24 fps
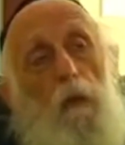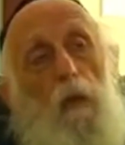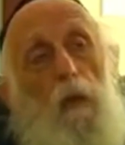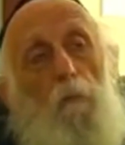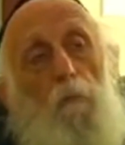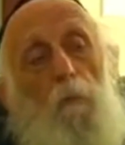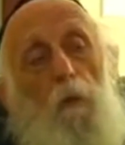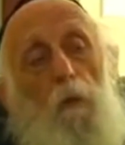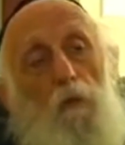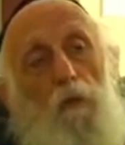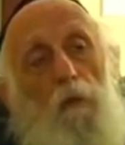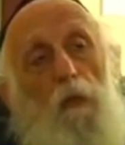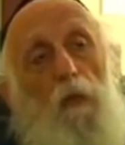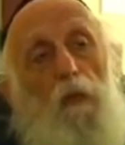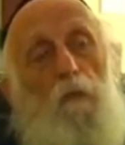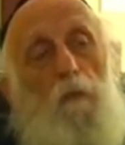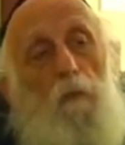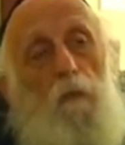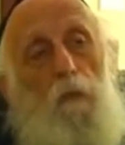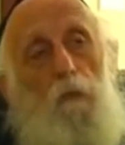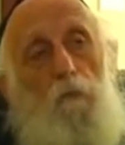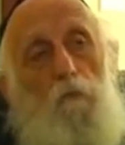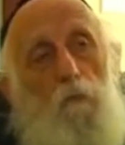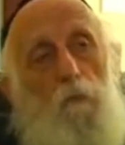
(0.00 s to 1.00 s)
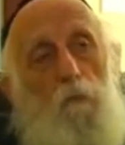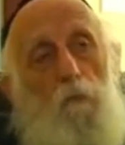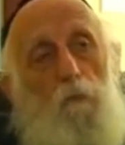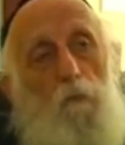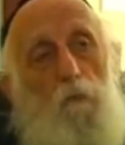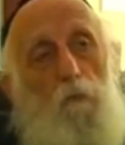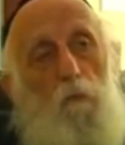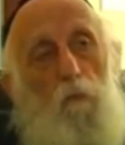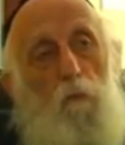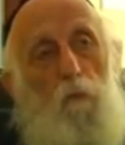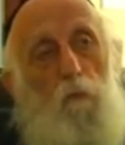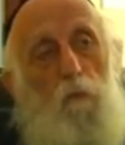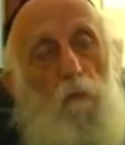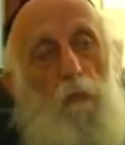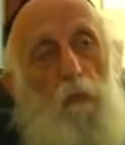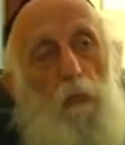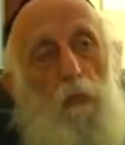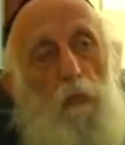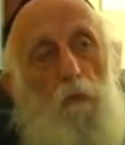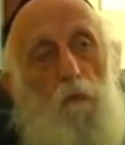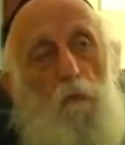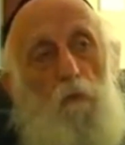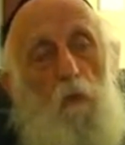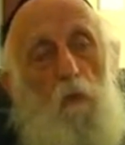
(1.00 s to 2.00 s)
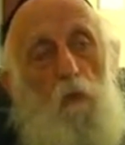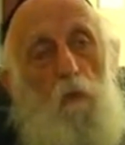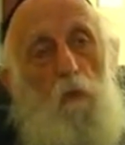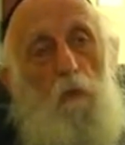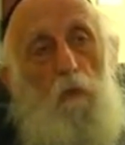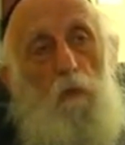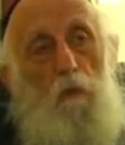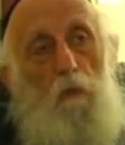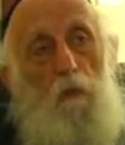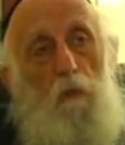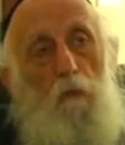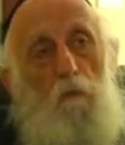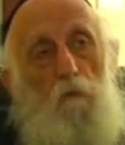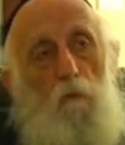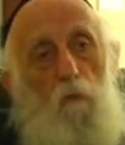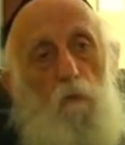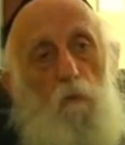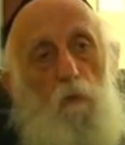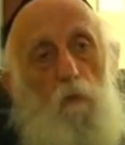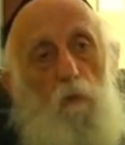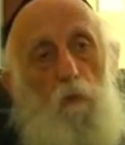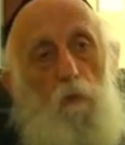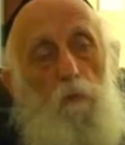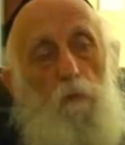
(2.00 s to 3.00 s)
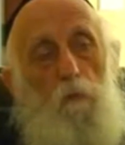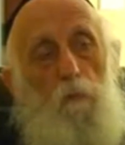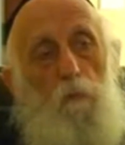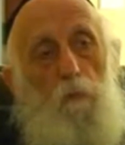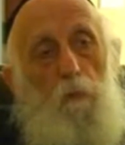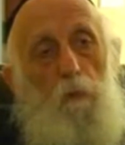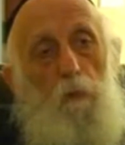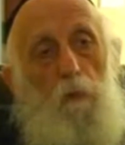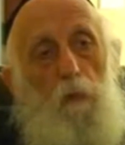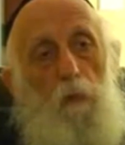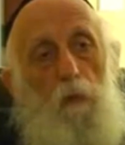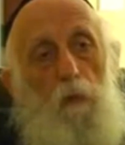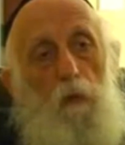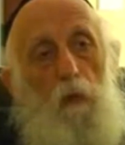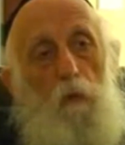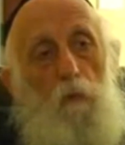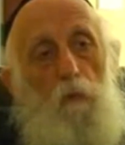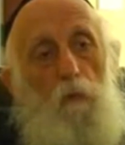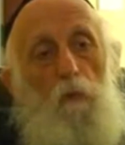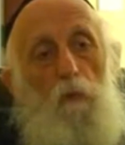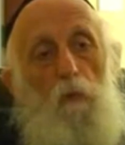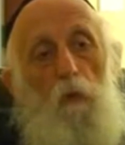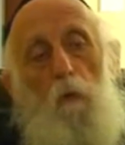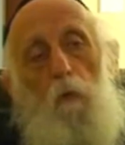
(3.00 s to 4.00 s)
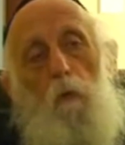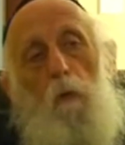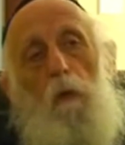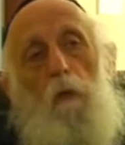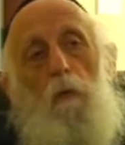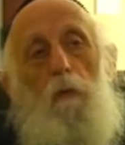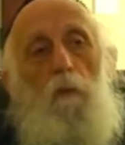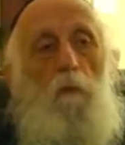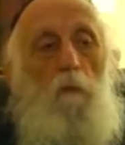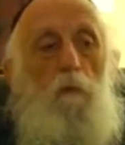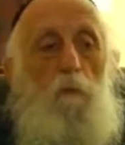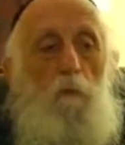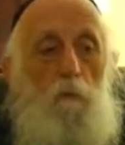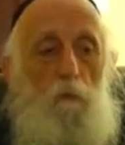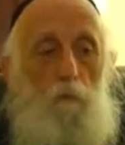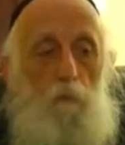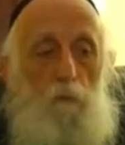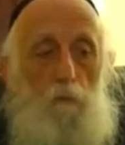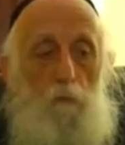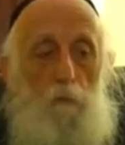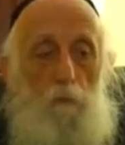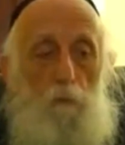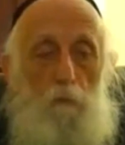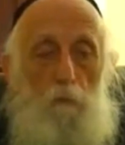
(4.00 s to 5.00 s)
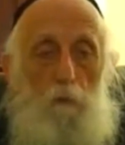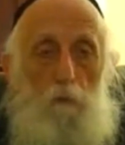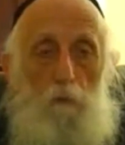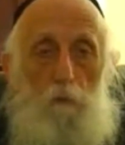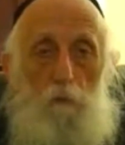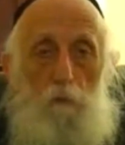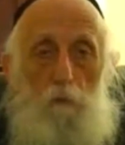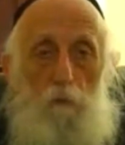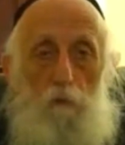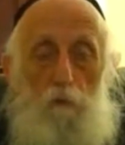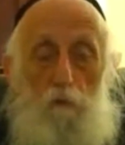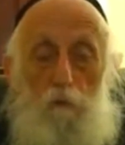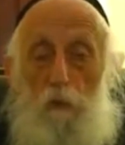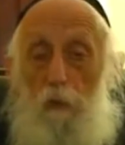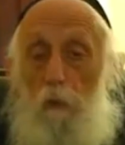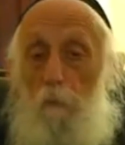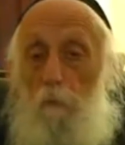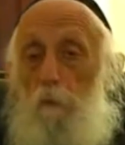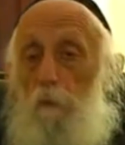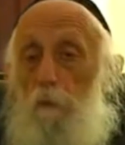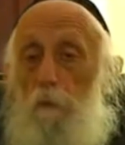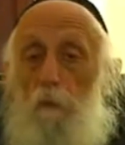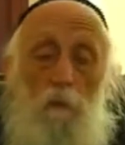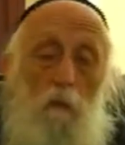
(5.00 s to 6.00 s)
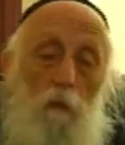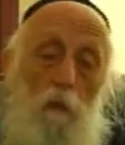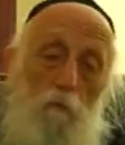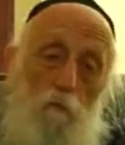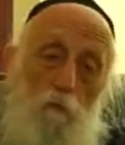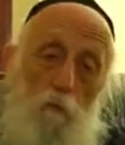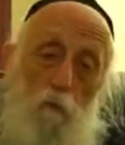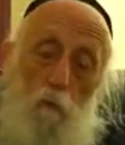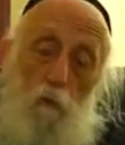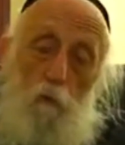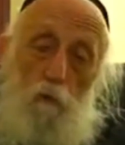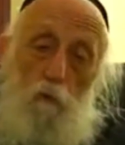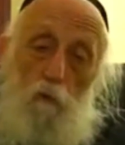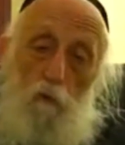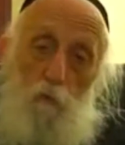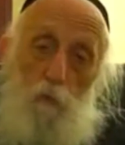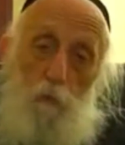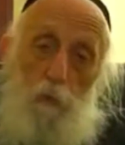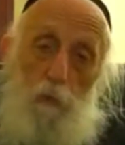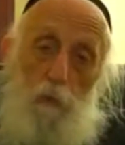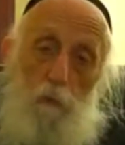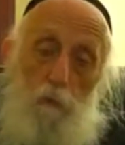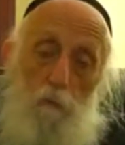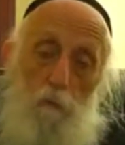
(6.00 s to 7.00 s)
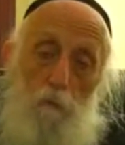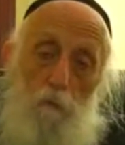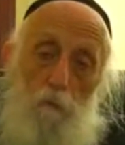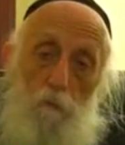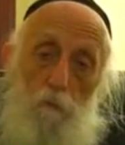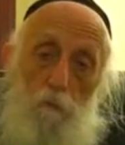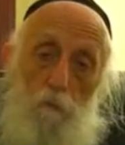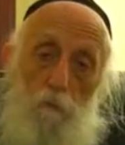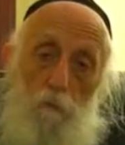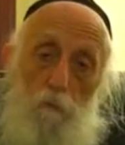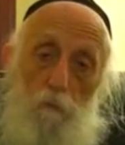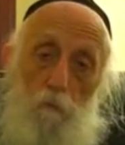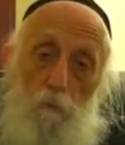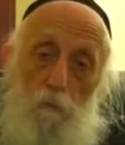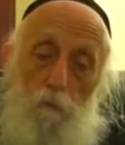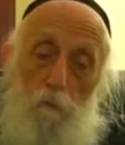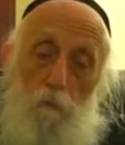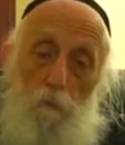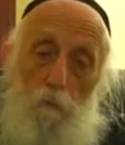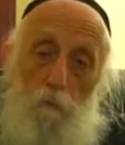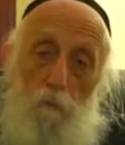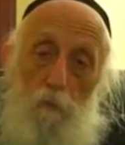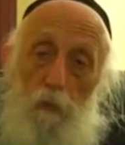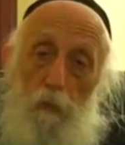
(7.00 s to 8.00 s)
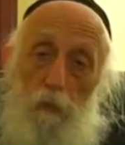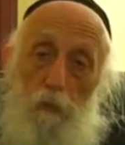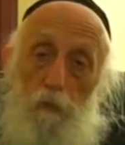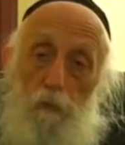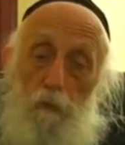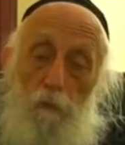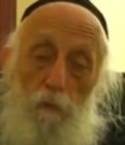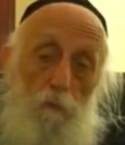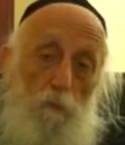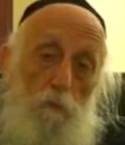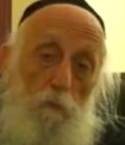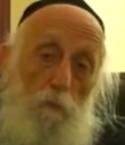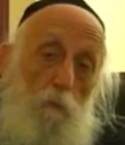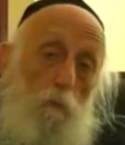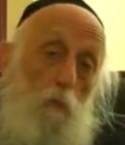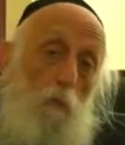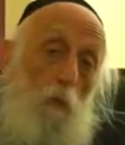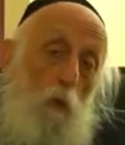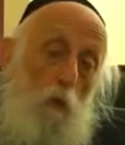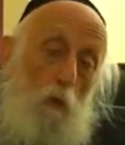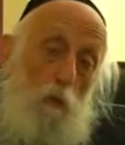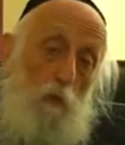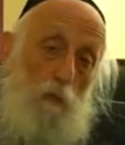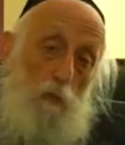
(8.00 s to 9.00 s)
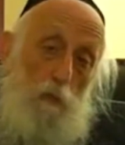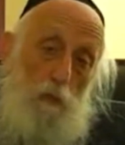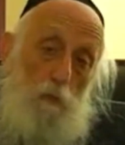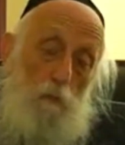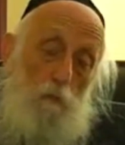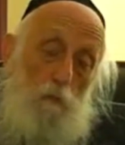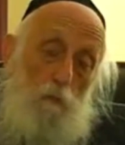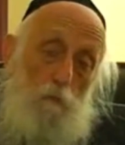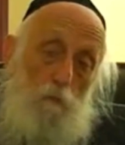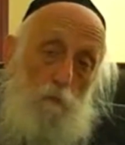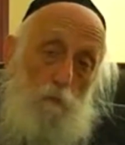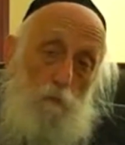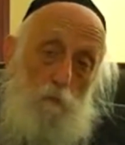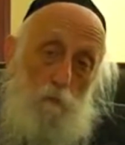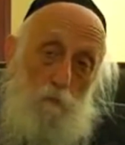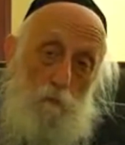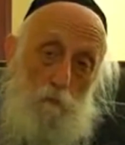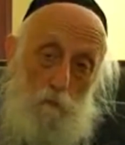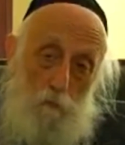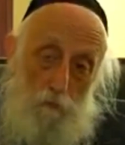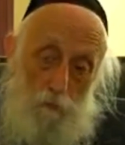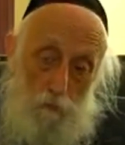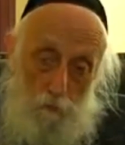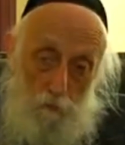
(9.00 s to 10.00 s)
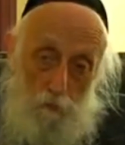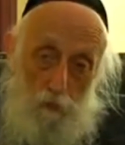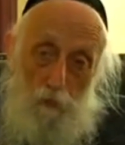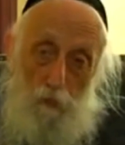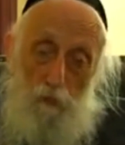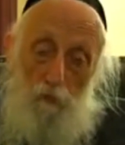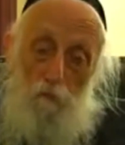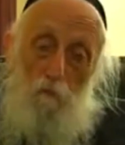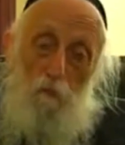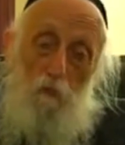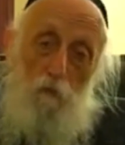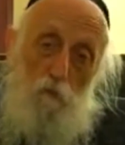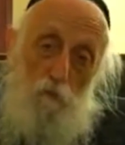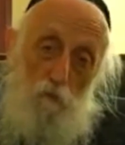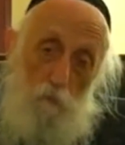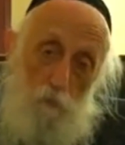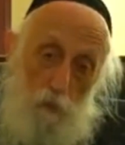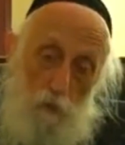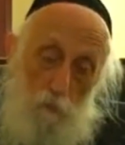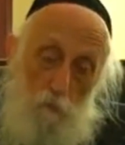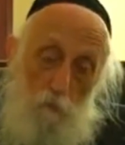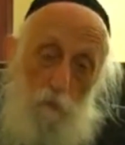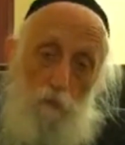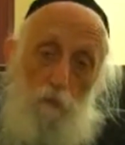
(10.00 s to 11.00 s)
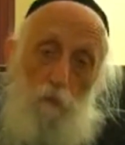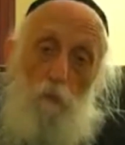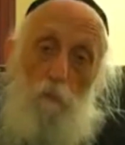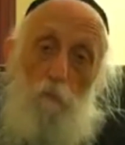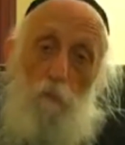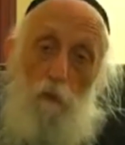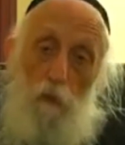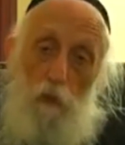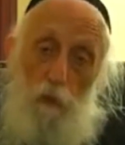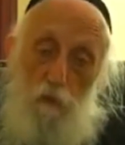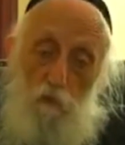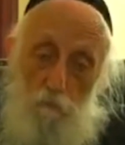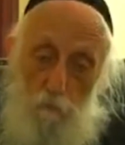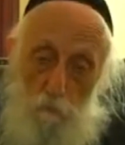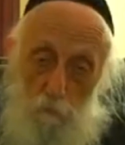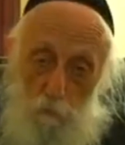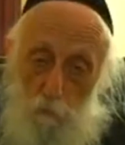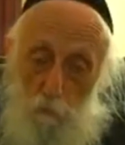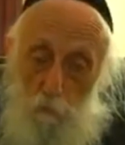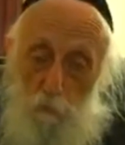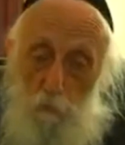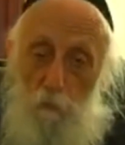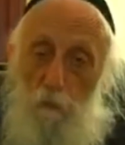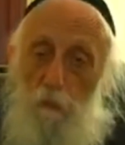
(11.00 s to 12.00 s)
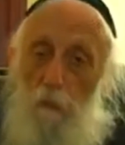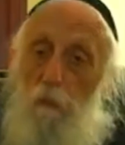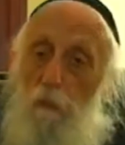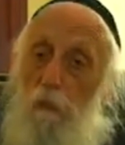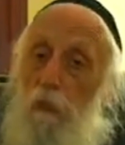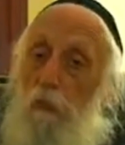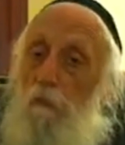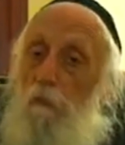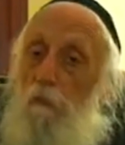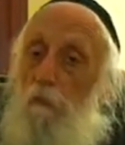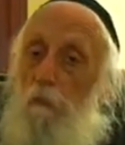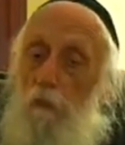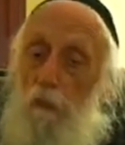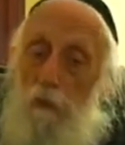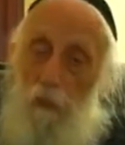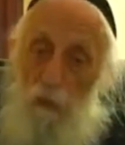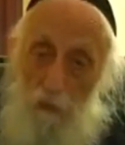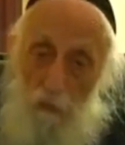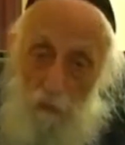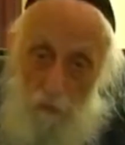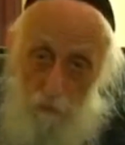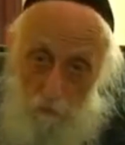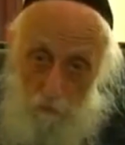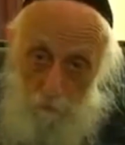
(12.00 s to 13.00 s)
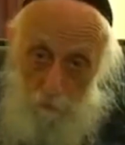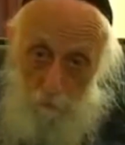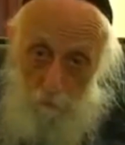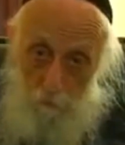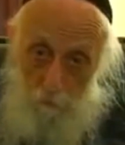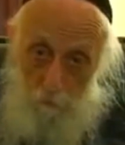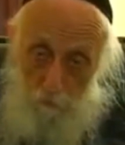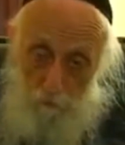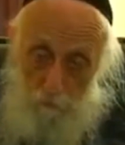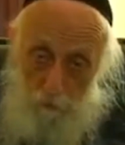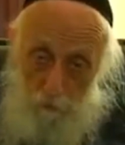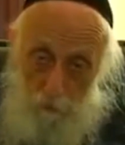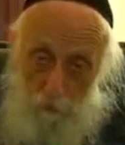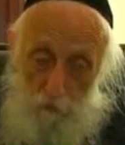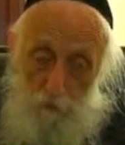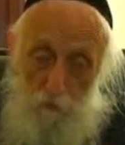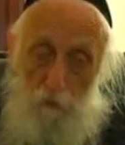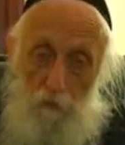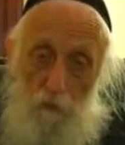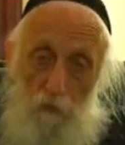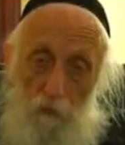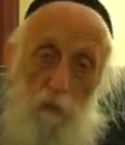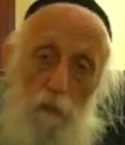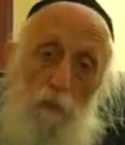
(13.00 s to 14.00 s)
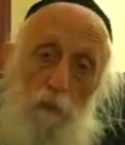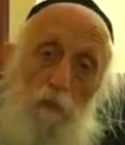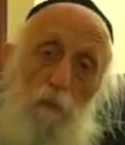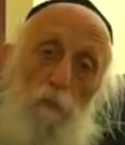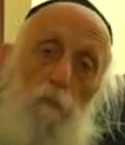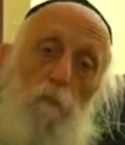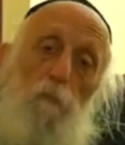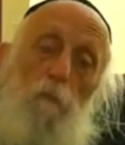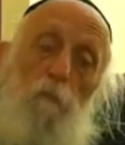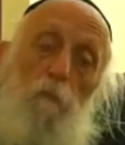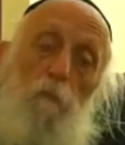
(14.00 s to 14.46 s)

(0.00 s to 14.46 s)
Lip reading: I point out the difference between relaxation and diversion. Now, in no way does that mean that diversion is bad. We all need some kind of entertainment, some kind of amusement, and that's a healthy need.